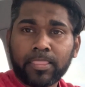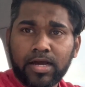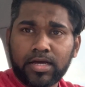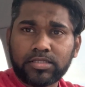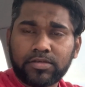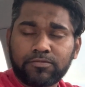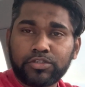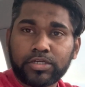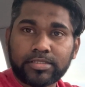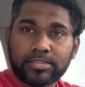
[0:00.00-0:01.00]
And if you
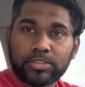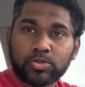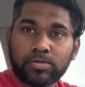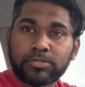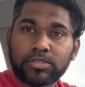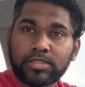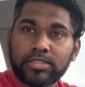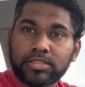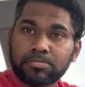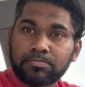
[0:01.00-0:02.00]
check the description
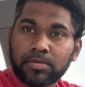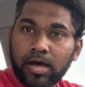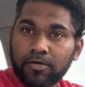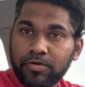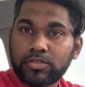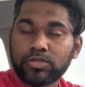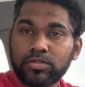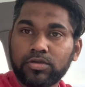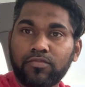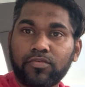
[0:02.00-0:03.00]
in this video,
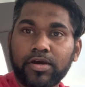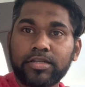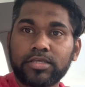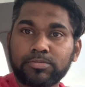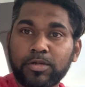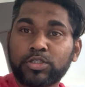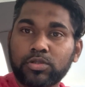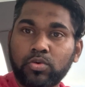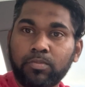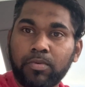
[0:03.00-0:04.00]
you'll find a
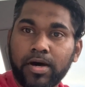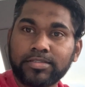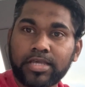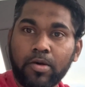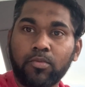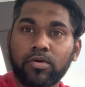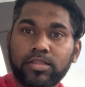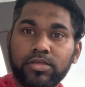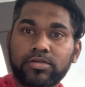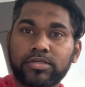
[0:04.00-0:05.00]
special coupon Tech World
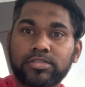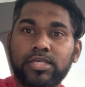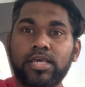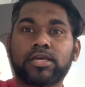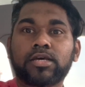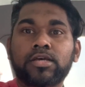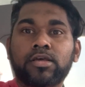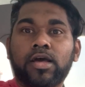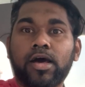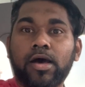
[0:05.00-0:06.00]
that you can take
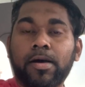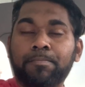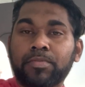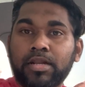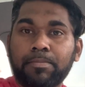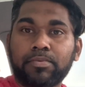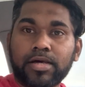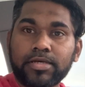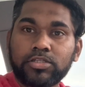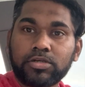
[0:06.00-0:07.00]
and
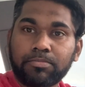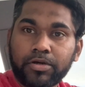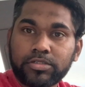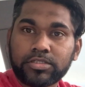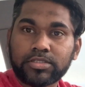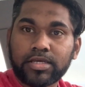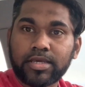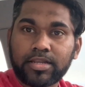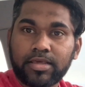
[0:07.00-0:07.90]
apply to your purchase and get a